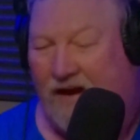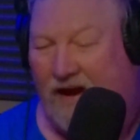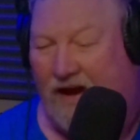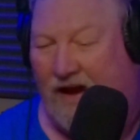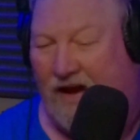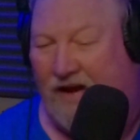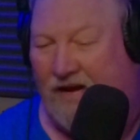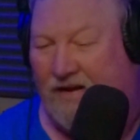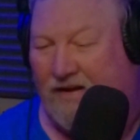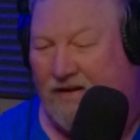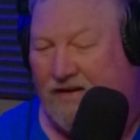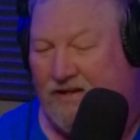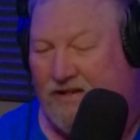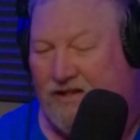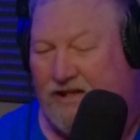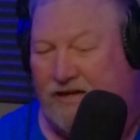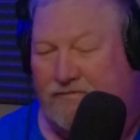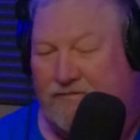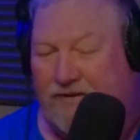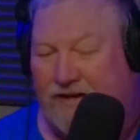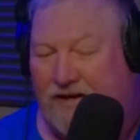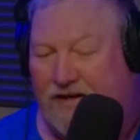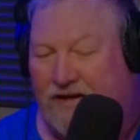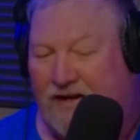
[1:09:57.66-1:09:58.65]
And the
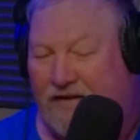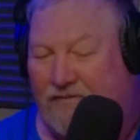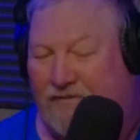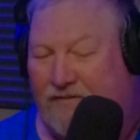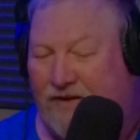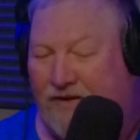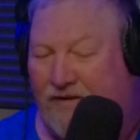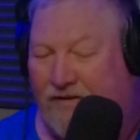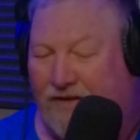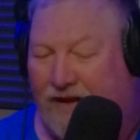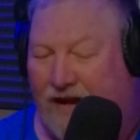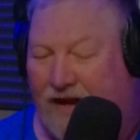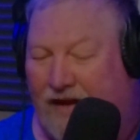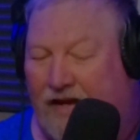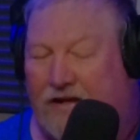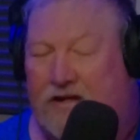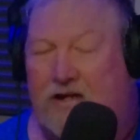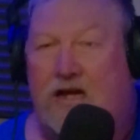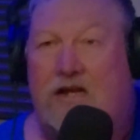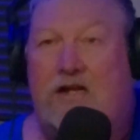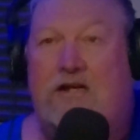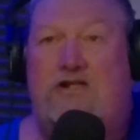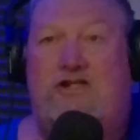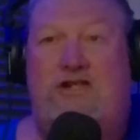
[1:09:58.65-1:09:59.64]
Chief didn't even know that.
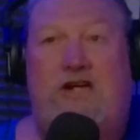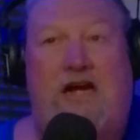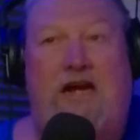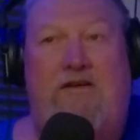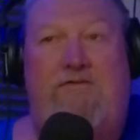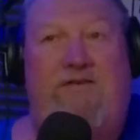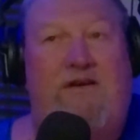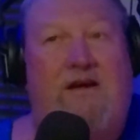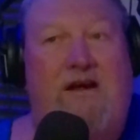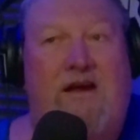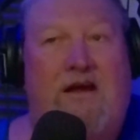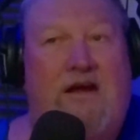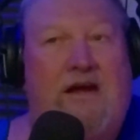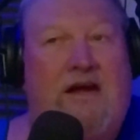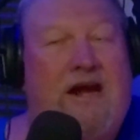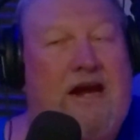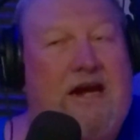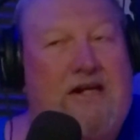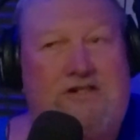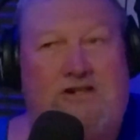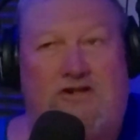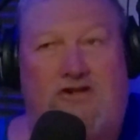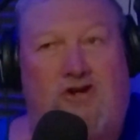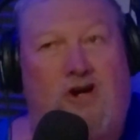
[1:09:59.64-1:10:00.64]
As a Chief
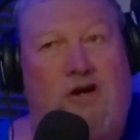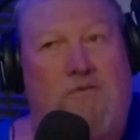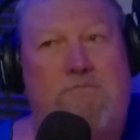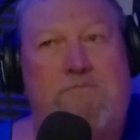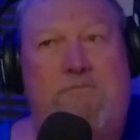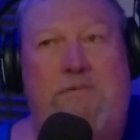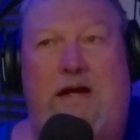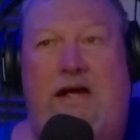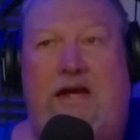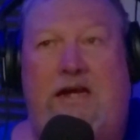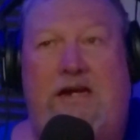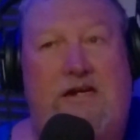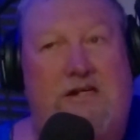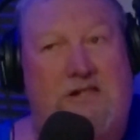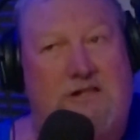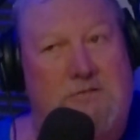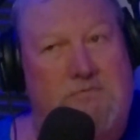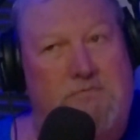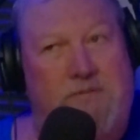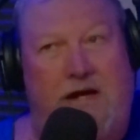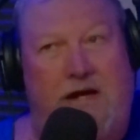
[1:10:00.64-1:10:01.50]
is a tremendous